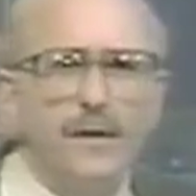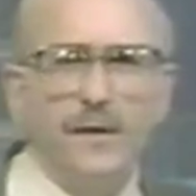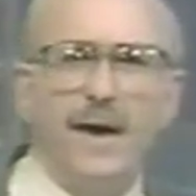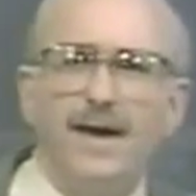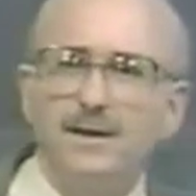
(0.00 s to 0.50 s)

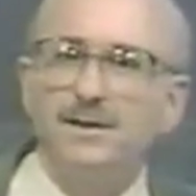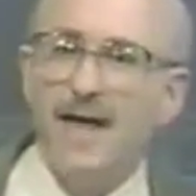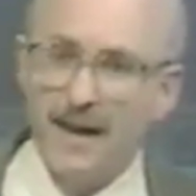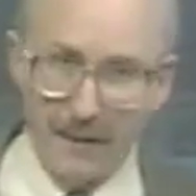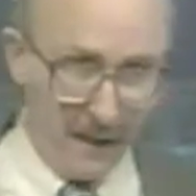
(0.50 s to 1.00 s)
things,
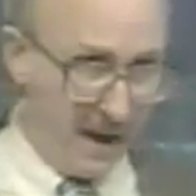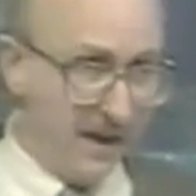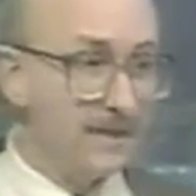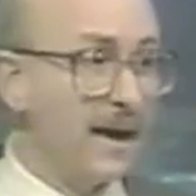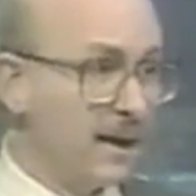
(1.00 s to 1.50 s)
they think,
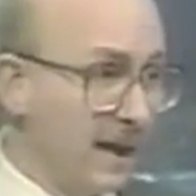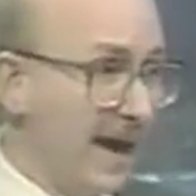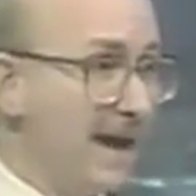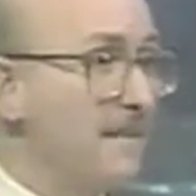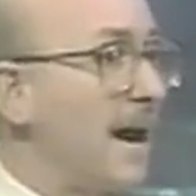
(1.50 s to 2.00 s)
they
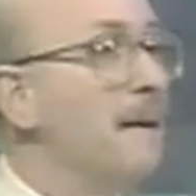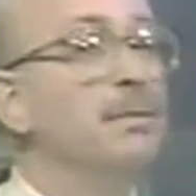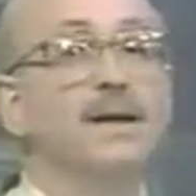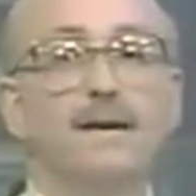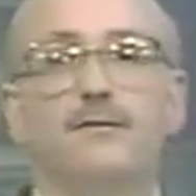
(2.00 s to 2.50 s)
claim, and I
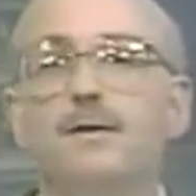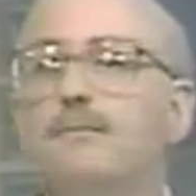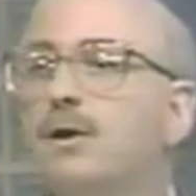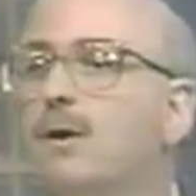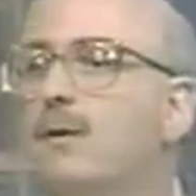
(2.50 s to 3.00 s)
believe them,
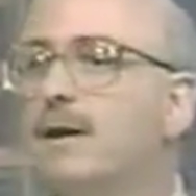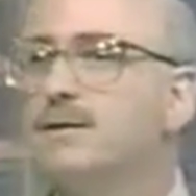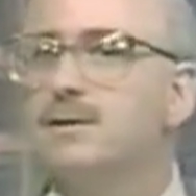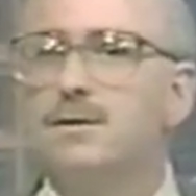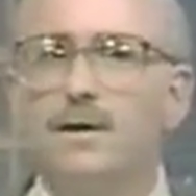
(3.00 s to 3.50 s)
but no one
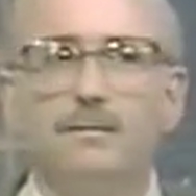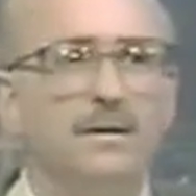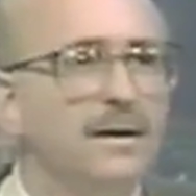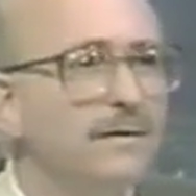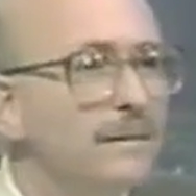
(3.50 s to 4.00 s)
else is going to
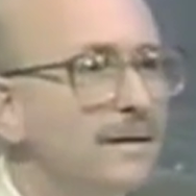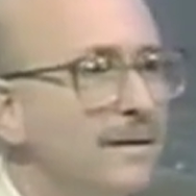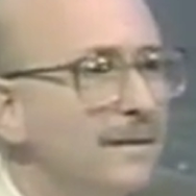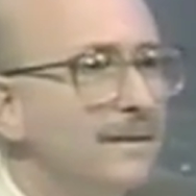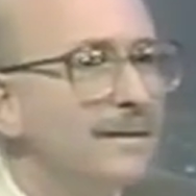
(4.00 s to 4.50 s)
believe them.
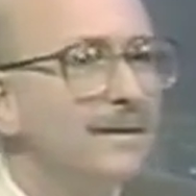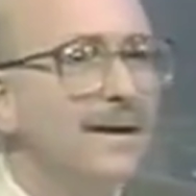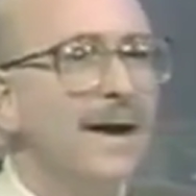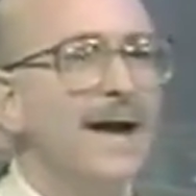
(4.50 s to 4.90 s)
Okay?